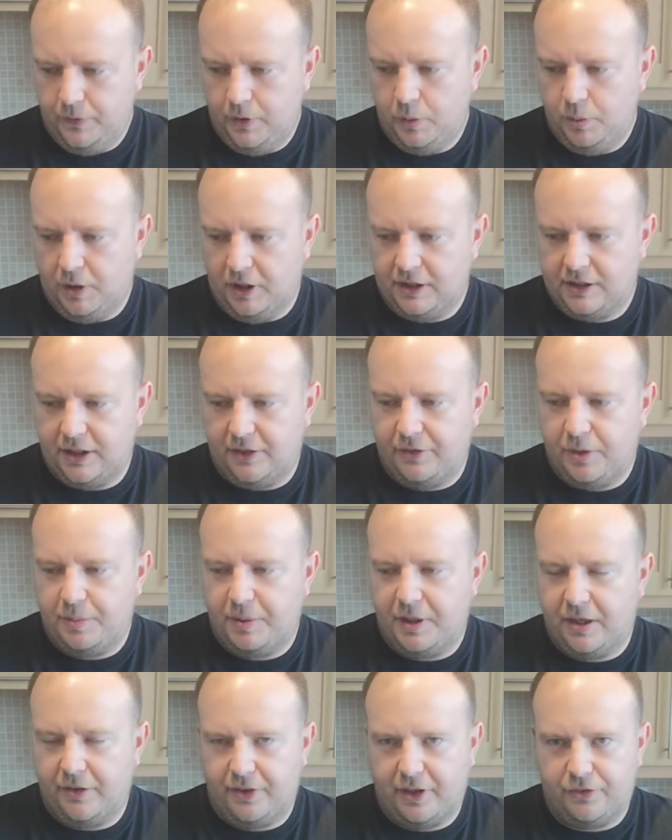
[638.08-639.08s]
Whereas every
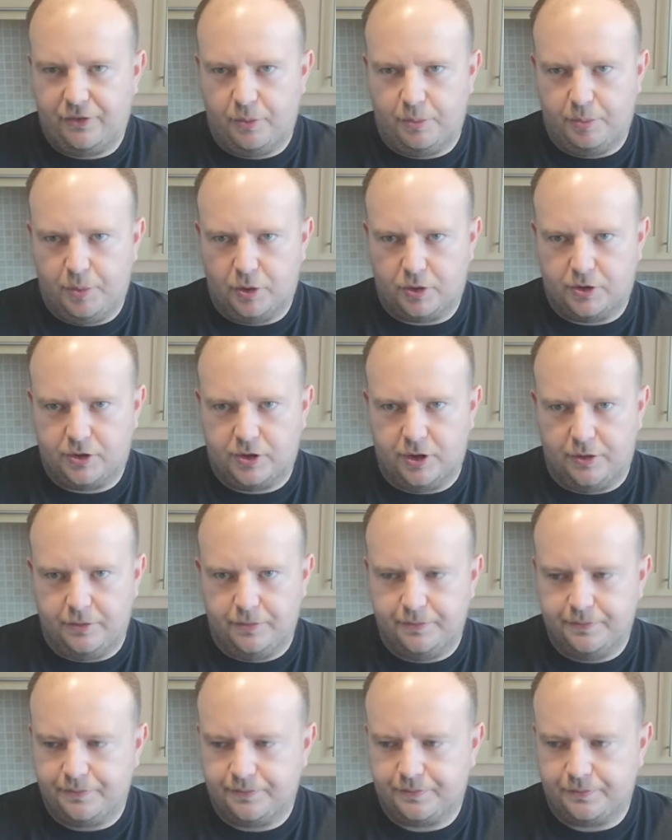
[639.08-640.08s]
beer I've had from
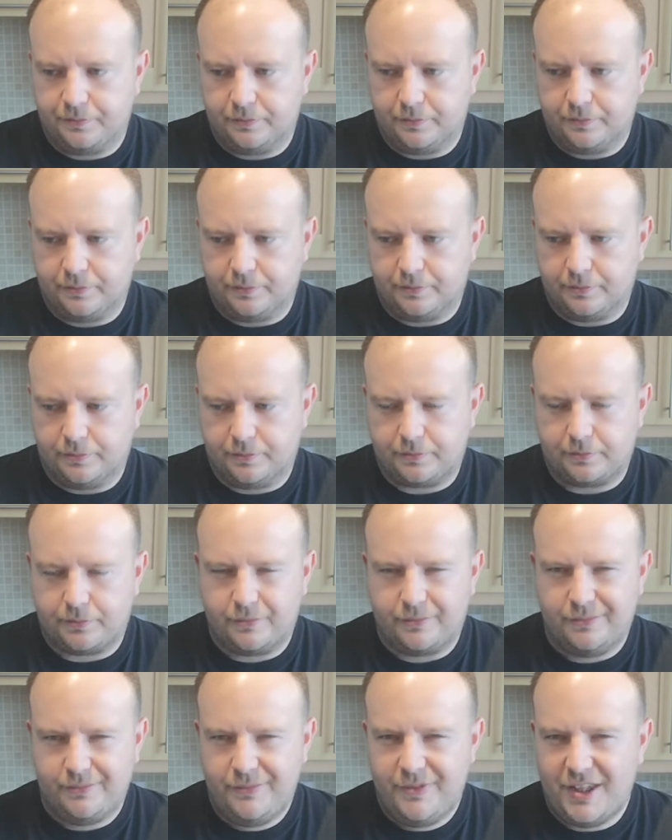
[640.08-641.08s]
Buxton
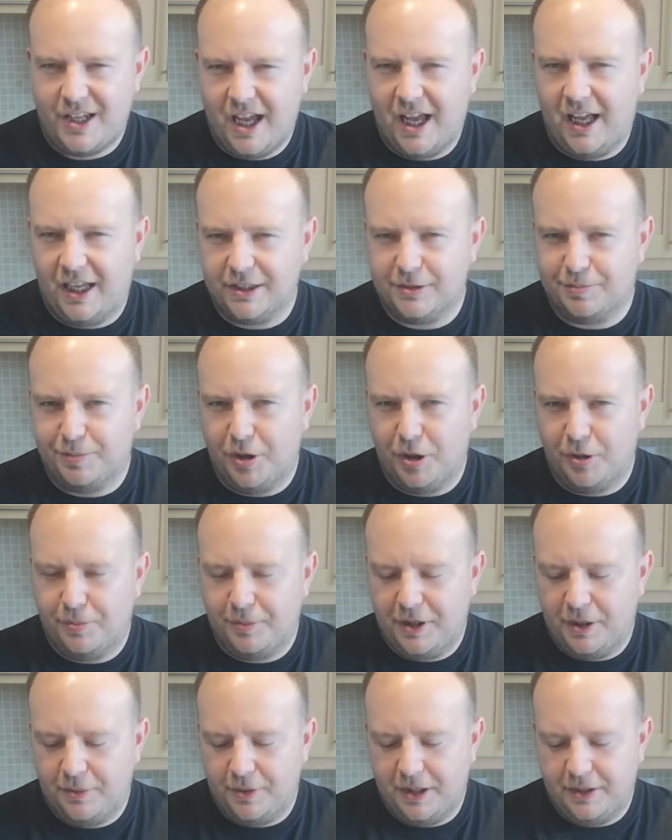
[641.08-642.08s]
has blown
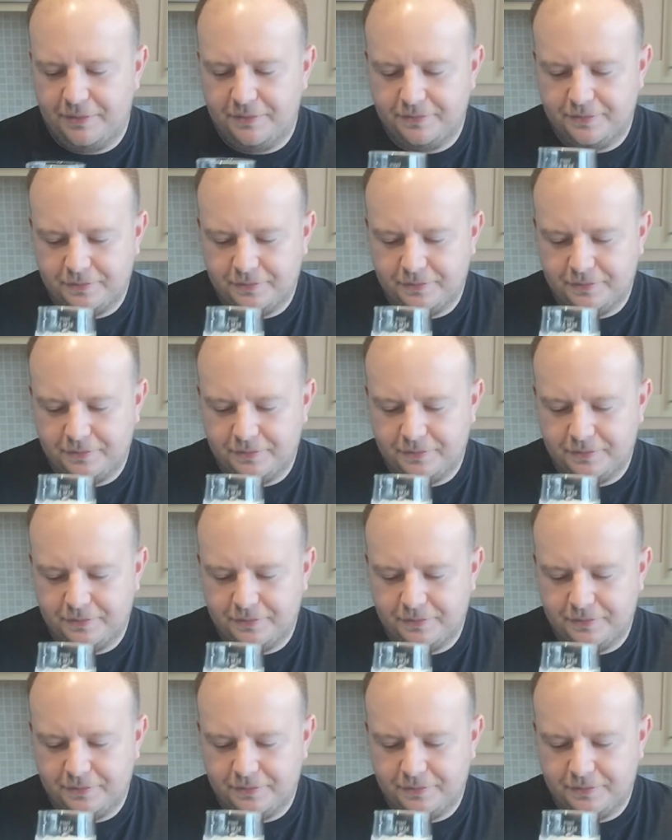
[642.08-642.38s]
me away.